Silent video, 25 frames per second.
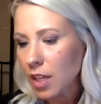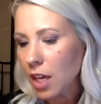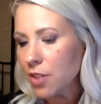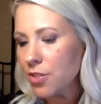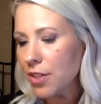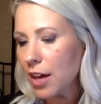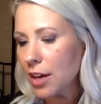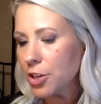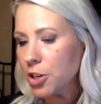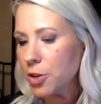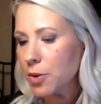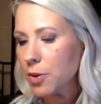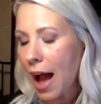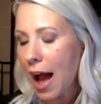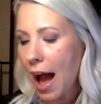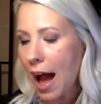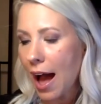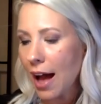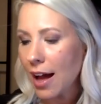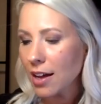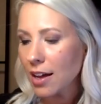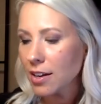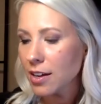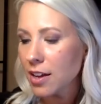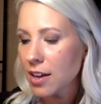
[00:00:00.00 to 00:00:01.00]
that you
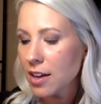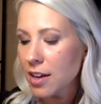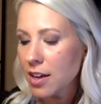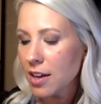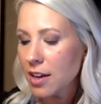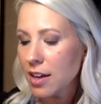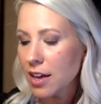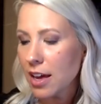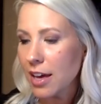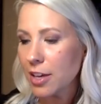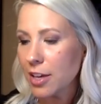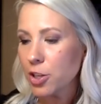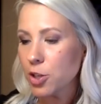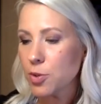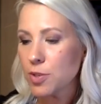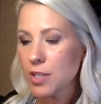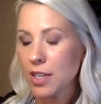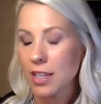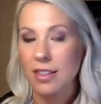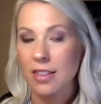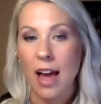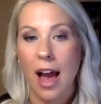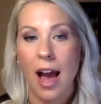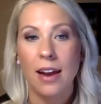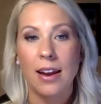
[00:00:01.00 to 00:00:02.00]
had and
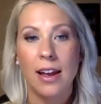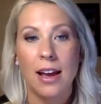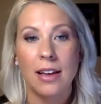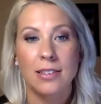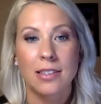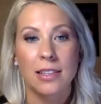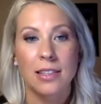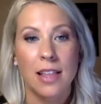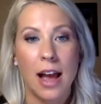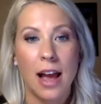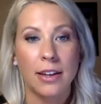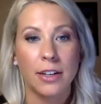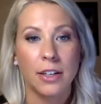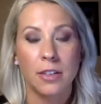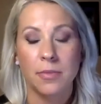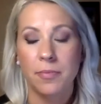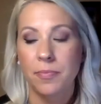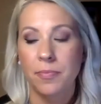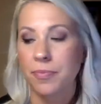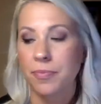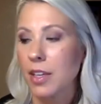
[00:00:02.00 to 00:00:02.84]
using that as liner.